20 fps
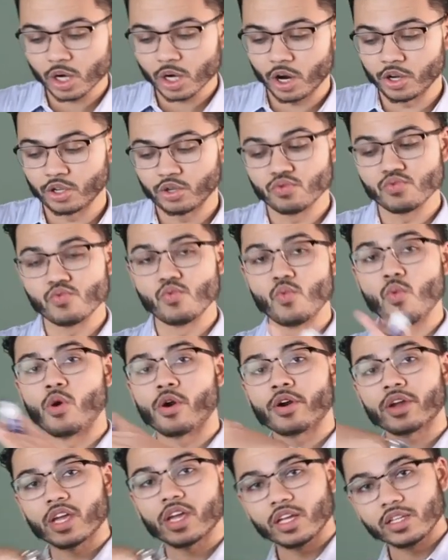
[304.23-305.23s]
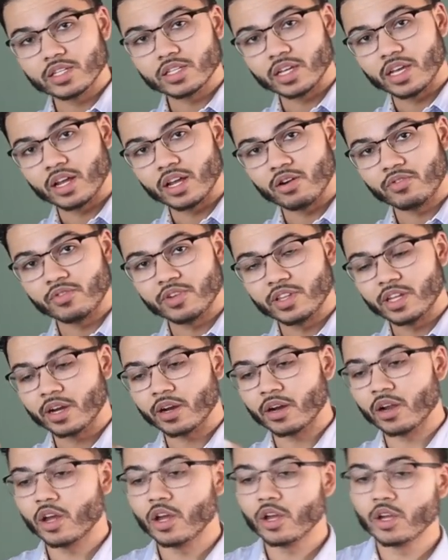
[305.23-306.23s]
Are you working to get over
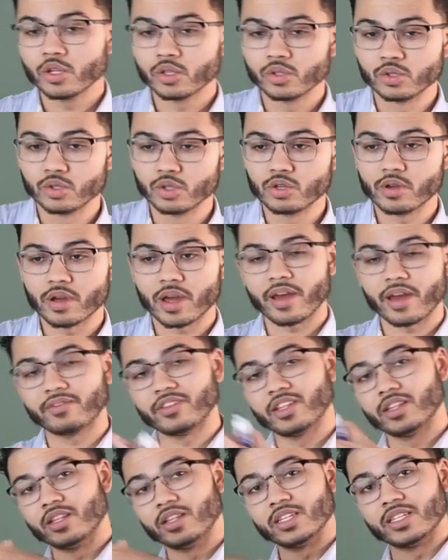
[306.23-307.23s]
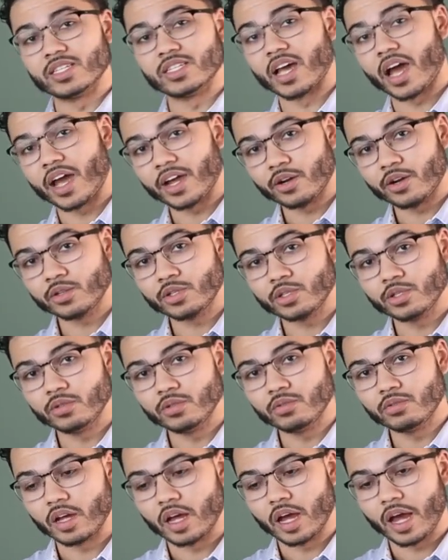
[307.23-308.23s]
there? Do you have the desire
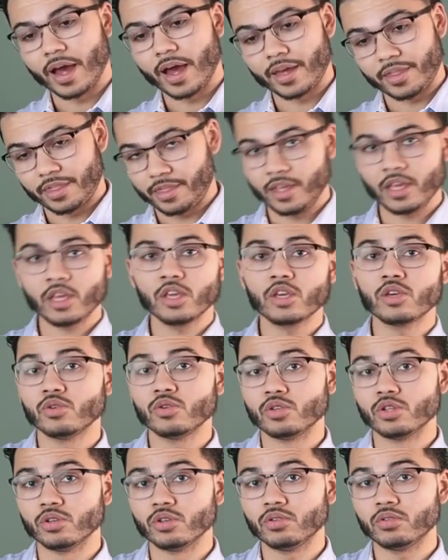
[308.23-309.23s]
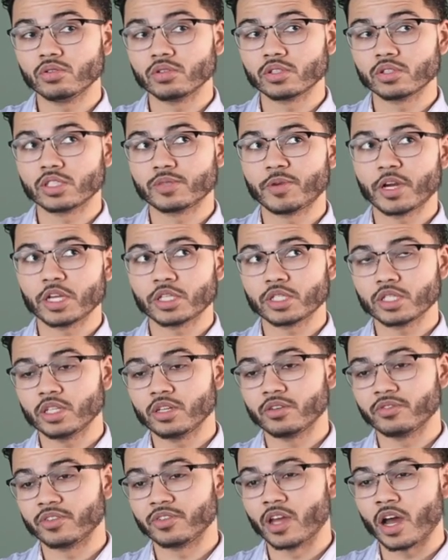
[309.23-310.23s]
to? I think you do, especially
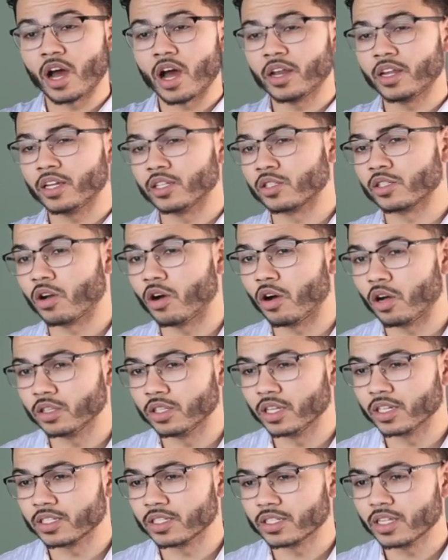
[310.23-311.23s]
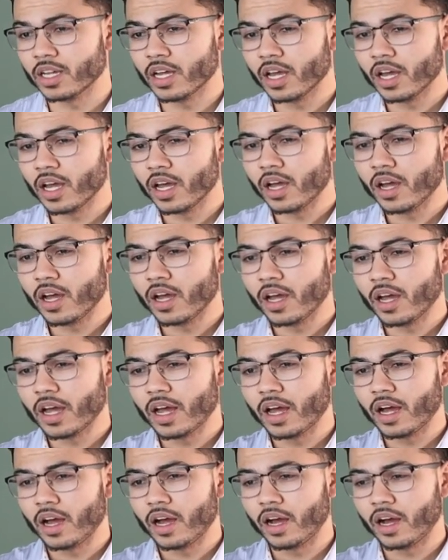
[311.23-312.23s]
if God has called us
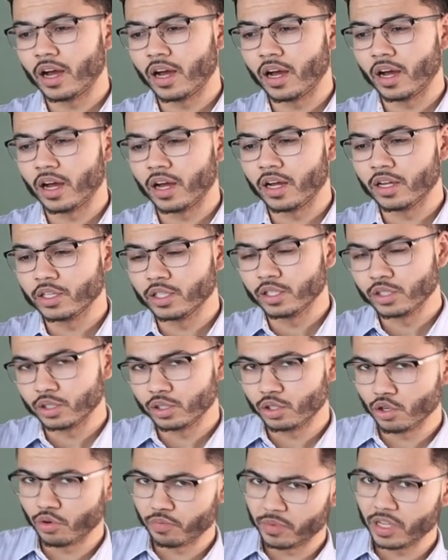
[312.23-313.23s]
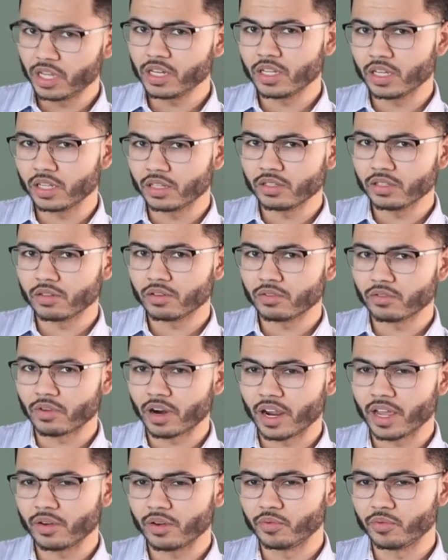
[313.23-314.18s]
uh, dominion, right?